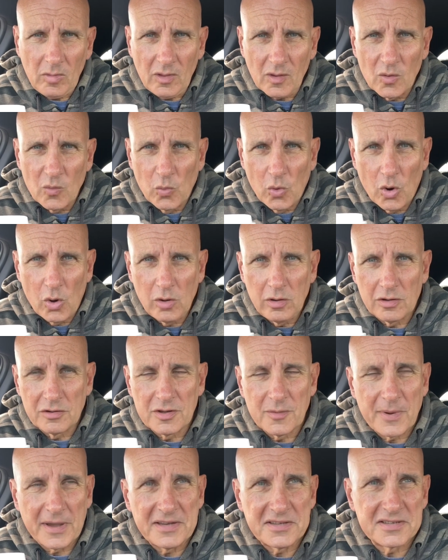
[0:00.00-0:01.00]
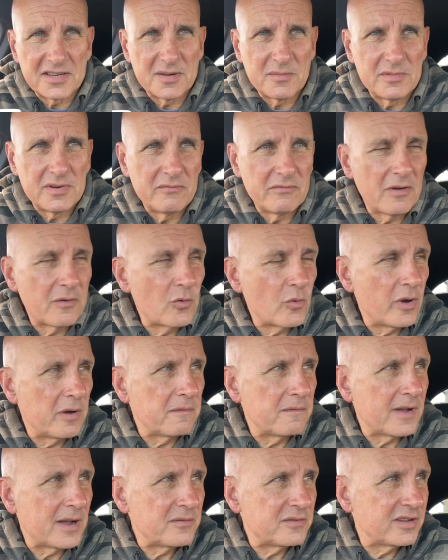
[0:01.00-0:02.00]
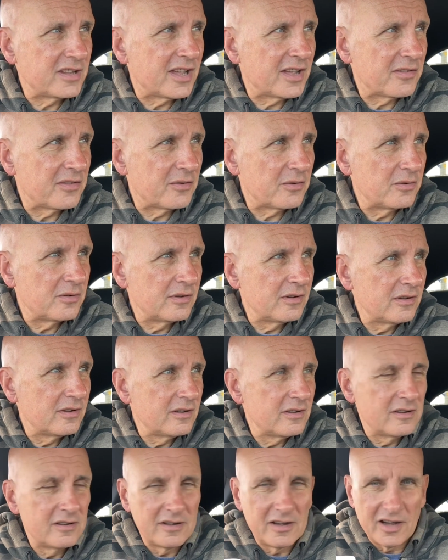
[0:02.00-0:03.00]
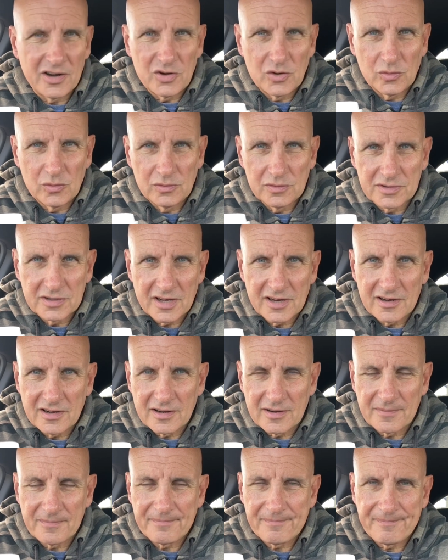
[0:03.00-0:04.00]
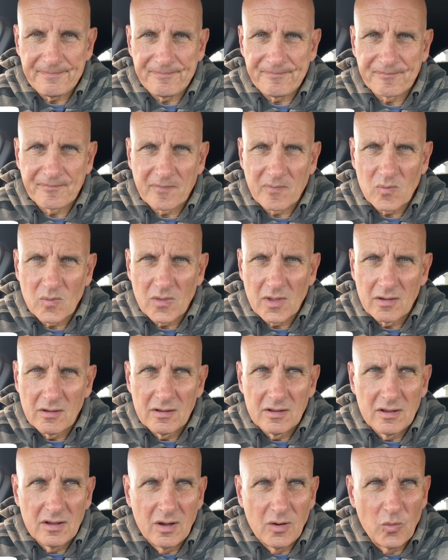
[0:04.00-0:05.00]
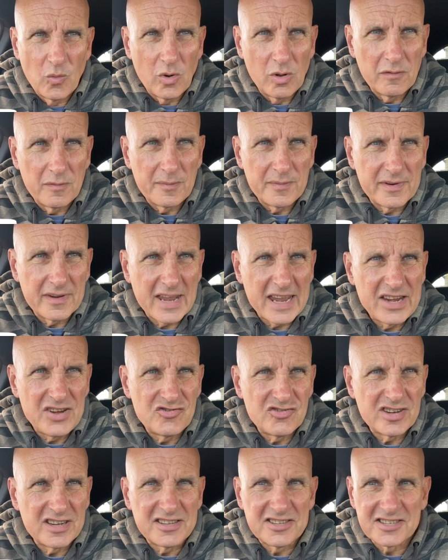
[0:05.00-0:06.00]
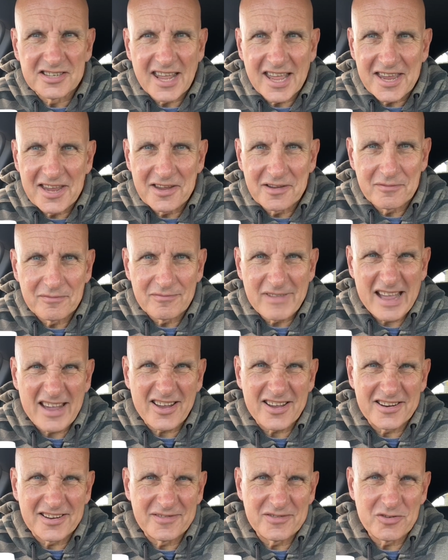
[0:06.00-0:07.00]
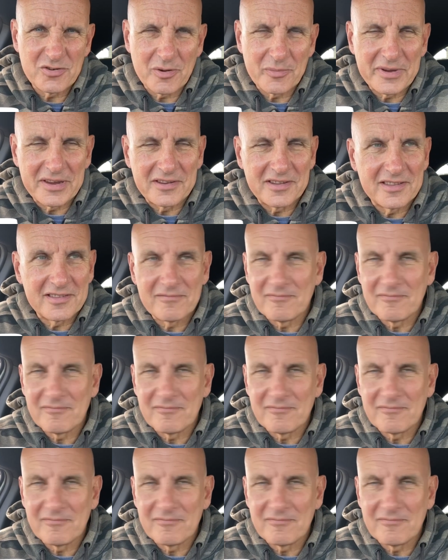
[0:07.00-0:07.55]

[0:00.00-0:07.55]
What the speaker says: wall on the basin, never quite found it yet though. An old kind of wall from Hadrian's day, that kind of, you know what I mean.